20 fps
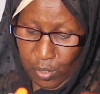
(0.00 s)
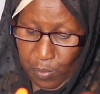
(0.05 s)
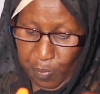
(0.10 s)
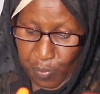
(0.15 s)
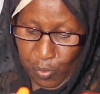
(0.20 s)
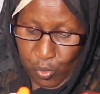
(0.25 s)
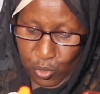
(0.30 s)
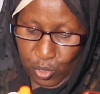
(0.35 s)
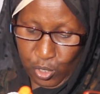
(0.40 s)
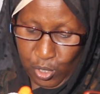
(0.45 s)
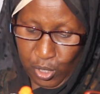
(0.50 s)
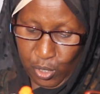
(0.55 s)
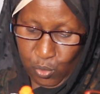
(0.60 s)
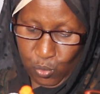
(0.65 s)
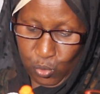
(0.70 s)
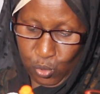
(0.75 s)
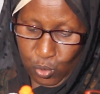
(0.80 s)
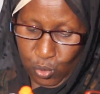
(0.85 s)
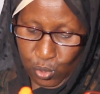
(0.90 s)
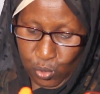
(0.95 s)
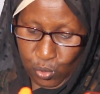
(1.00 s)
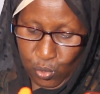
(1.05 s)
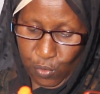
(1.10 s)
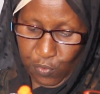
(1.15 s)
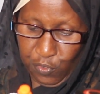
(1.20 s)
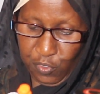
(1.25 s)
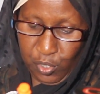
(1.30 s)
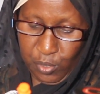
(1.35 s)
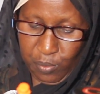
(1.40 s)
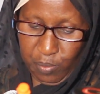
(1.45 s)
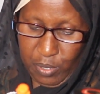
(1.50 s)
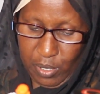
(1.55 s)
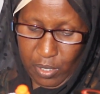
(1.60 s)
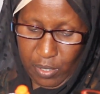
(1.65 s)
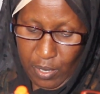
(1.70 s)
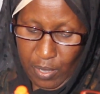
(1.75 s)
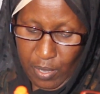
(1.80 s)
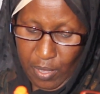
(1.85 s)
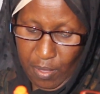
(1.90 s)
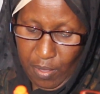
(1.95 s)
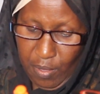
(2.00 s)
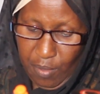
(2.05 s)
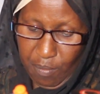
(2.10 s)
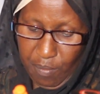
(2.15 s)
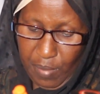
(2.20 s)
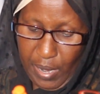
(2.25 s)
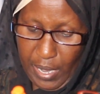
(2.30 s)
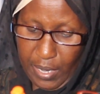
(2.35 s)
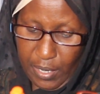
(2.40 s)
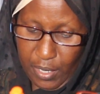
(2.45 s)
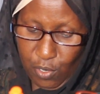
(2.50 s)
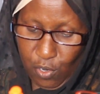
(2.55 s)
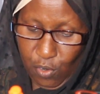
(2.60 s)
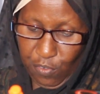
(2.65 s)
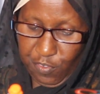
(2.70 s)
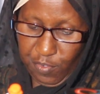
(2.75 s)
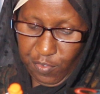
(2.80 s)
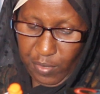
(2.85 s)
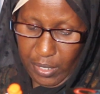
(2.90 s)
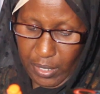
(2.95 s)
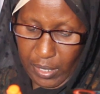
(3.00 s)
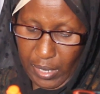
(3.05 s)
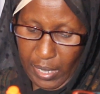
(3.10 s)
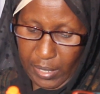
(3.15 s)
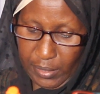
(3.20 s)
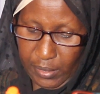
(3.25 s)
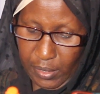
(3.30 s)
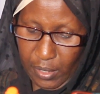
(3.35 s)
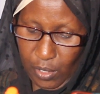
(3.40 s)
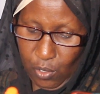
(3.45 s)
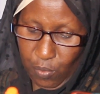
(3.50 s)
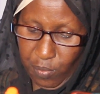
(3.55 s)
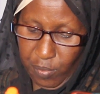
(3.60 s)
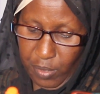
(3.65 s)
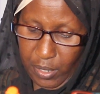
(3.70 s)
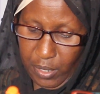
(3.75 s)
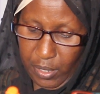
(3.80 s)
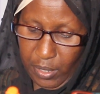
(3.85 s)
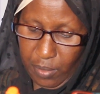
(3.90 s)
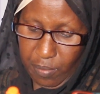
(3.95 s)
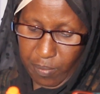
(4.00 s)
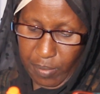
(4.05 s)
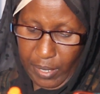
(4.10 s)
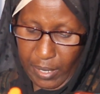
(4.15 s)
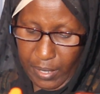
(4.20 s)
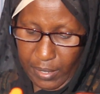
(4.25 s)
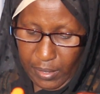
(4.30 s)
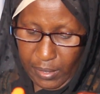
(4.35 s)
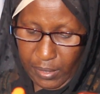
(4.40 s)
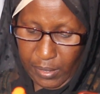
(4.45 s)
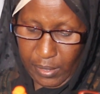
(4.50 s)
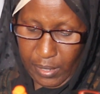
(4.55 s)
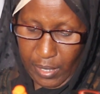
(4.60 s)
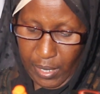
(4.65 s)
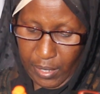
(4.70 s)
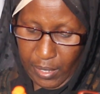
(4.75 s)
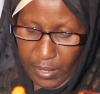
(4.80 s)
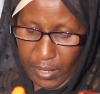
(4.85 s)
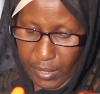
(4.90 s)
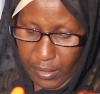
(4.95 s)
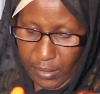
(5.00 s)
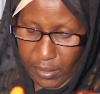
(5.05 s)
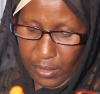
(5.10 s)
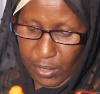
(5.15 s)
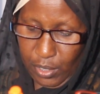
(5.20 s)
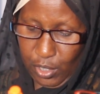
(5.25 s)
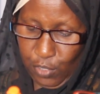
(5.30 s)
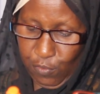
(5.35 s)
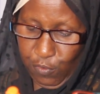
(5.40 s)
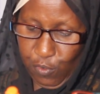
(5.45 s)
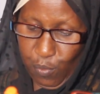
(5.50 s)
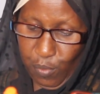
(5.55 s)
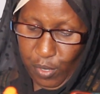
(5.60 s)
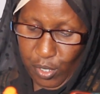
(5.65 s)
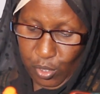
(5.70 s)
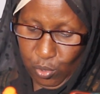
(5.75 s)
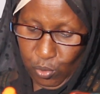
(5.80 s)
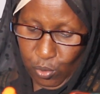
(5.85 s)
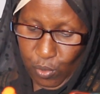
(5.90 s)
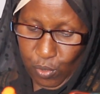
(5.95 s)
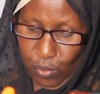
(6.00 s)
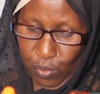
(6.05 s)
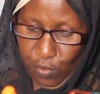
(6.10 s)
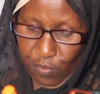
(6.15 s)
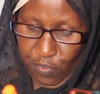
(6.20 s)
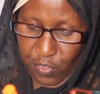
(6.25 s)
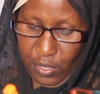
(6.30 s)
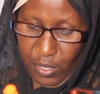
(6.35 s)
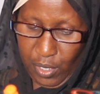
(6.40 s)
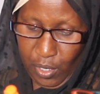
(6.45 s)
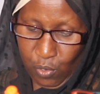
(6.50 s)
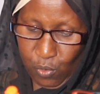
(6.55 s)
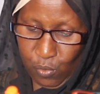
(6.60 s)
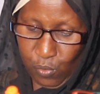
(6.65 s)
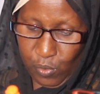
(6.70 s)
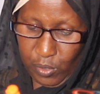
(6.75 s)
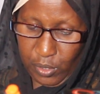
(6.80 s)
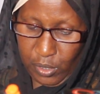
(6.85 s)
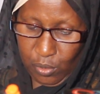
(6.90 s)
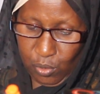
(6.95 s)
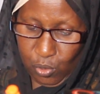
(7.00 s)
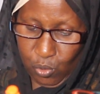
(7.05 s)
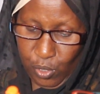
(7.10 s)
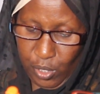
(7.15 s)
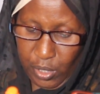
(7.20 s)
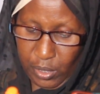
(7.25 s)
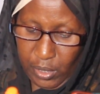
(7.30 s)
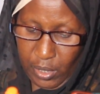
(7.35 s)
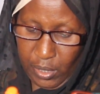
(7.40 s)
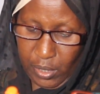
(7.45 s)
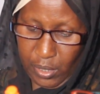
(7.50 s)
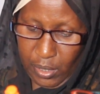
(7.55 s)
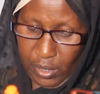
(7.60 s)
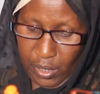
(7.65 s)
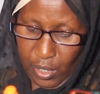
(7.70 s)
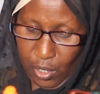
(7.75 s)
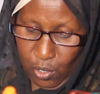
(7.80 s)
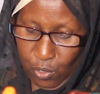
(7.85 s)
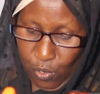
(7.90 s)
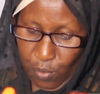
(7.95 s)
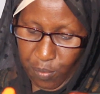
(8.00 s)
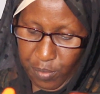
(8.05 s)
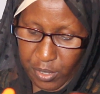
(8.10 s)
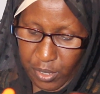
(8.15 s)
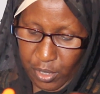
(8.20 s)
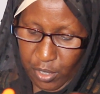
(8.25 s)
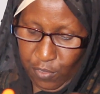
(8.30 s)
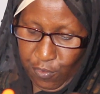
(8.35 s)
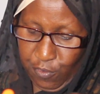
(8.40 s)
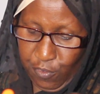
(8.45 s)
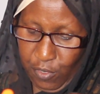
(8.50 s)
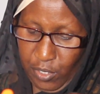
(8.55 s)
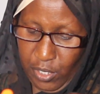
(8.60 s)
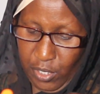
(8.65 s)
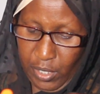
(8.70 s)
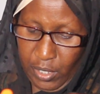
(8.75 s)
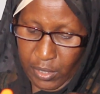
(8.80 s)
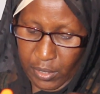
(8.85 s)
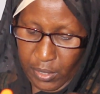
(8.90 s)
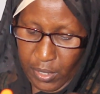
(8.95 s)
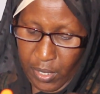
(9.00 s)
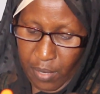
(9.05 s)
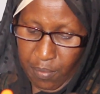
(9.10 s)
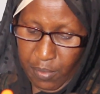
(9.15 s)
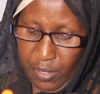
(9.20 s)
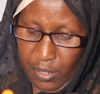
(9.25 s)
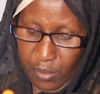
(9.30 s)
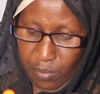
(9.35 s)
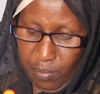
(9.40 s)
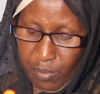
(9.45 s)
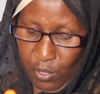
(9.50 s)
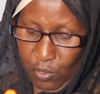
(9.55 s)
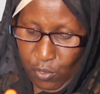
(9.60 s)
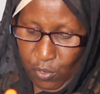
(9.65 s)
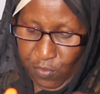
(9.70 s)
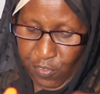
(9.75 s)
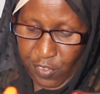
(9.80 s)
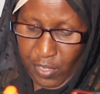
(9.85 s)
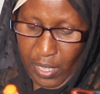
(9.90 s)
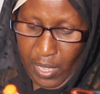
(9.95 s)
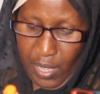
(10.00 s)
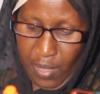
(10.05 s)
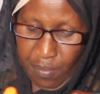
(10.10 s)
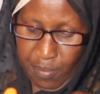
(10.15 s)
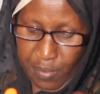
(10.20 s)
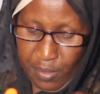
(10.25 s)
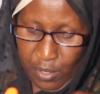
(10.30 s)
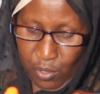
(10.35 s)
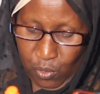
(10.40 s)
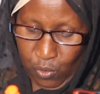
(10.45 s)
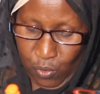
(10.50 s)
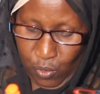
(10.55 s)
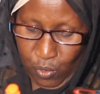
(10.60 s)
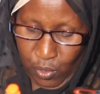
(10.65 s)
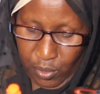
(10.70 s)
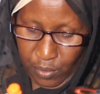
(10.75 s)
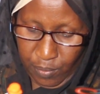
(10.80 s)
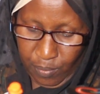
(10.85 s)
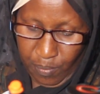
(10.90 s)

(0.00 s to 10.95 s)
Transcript: Prosecutor's Office Bill by the government as recommended by the TRRC, the formation of the ECOWAS Joint Technical Committee for the establishment of a hybrid court,